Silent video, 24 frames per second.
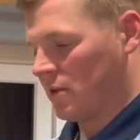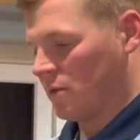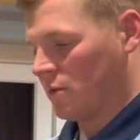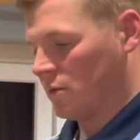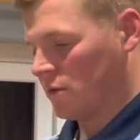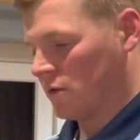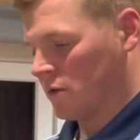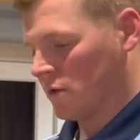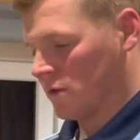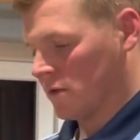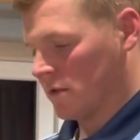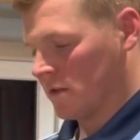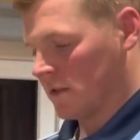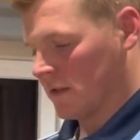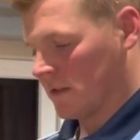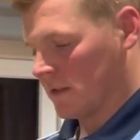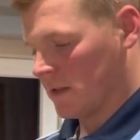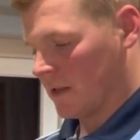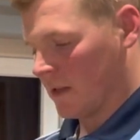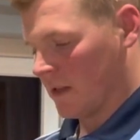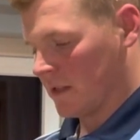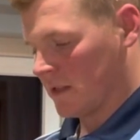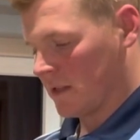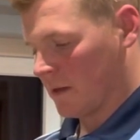one doesn't,
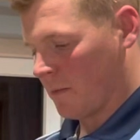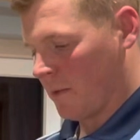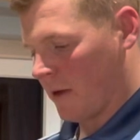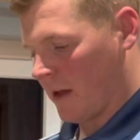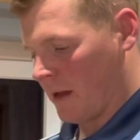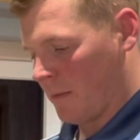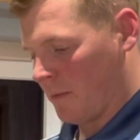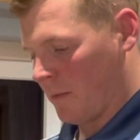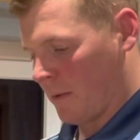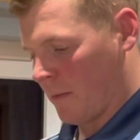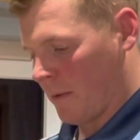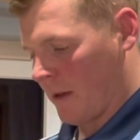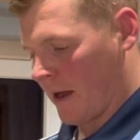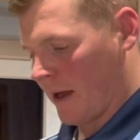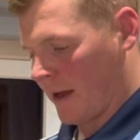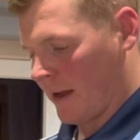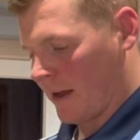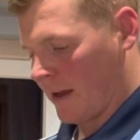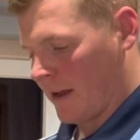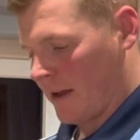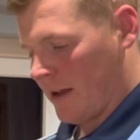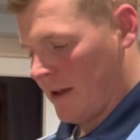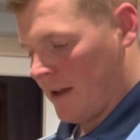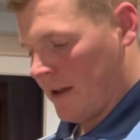it's a paper pack.
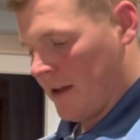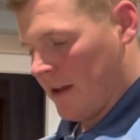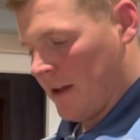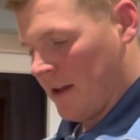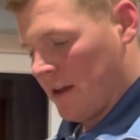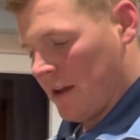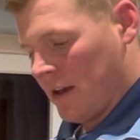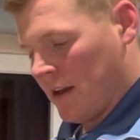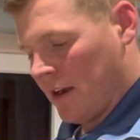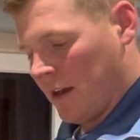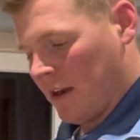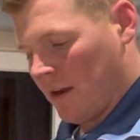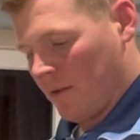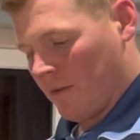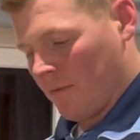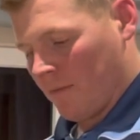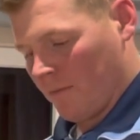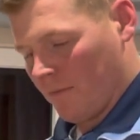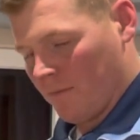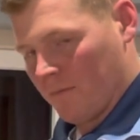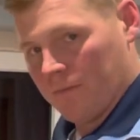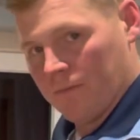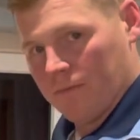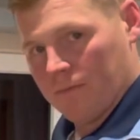Now,
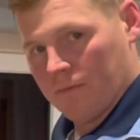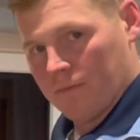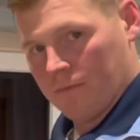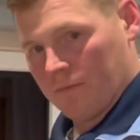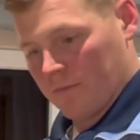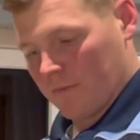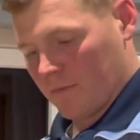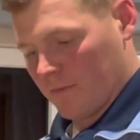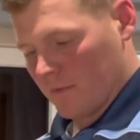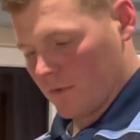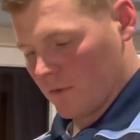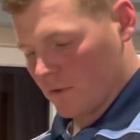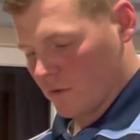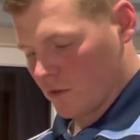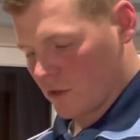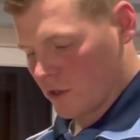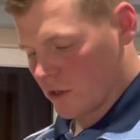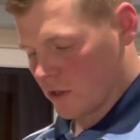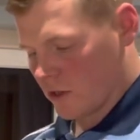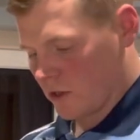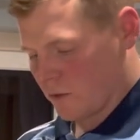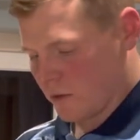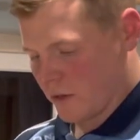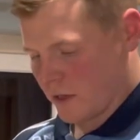I'll just
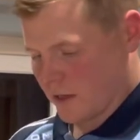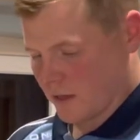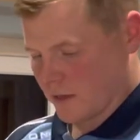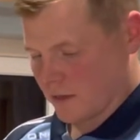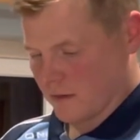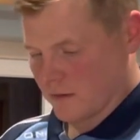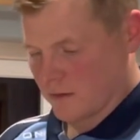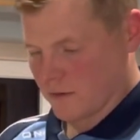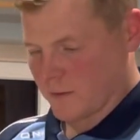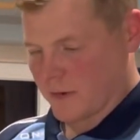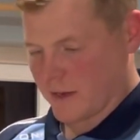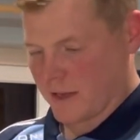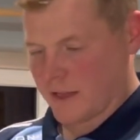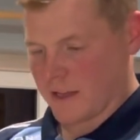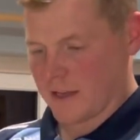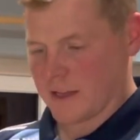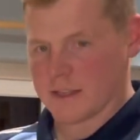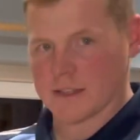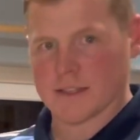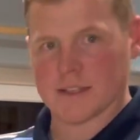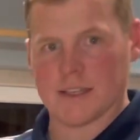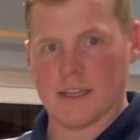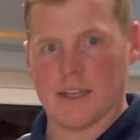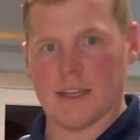show you, I don't know whether you
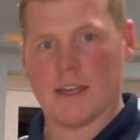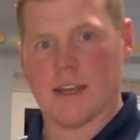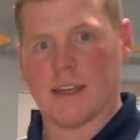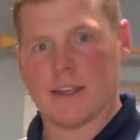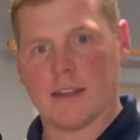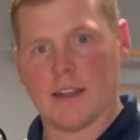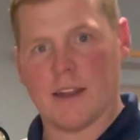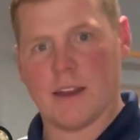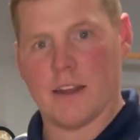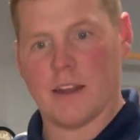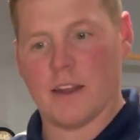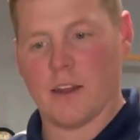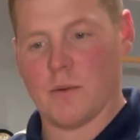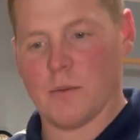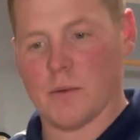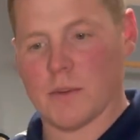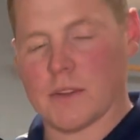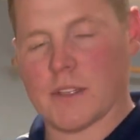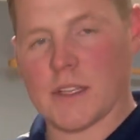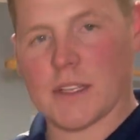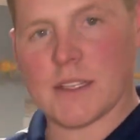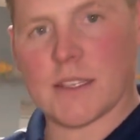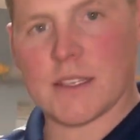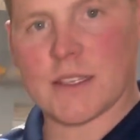can see that there now, but
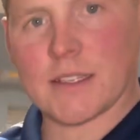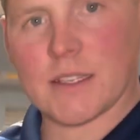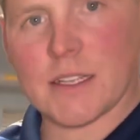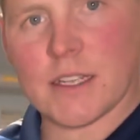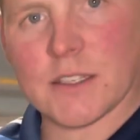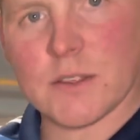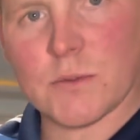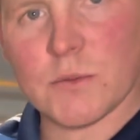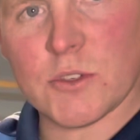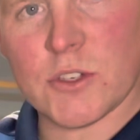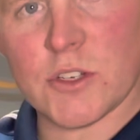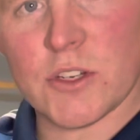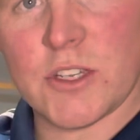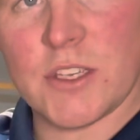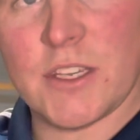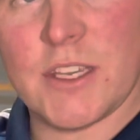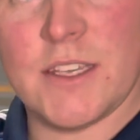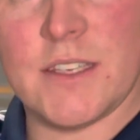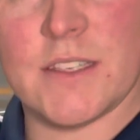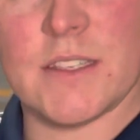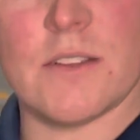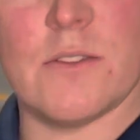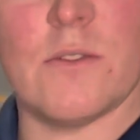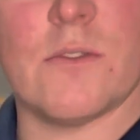that's what your
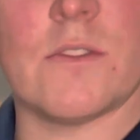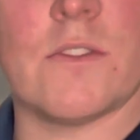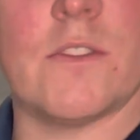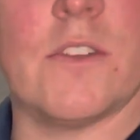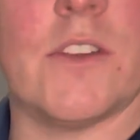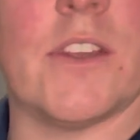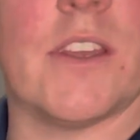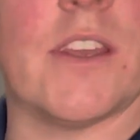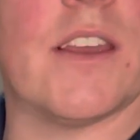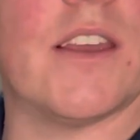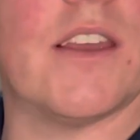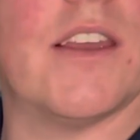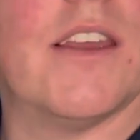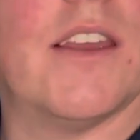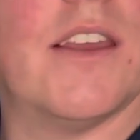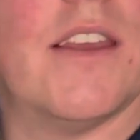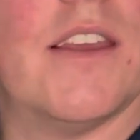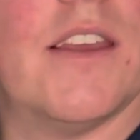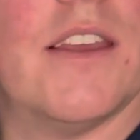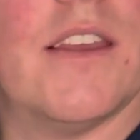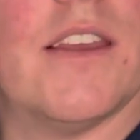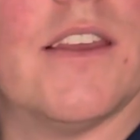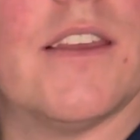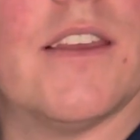yeast looks like.
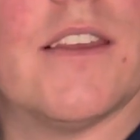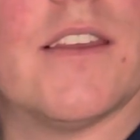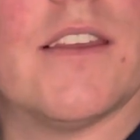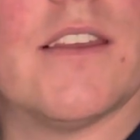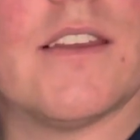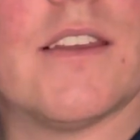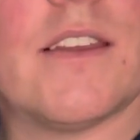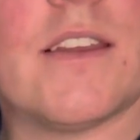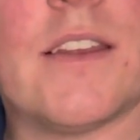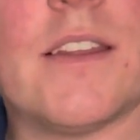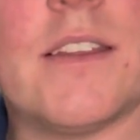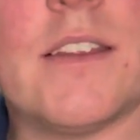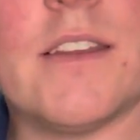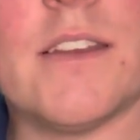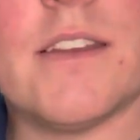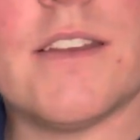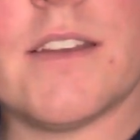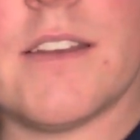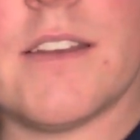Can you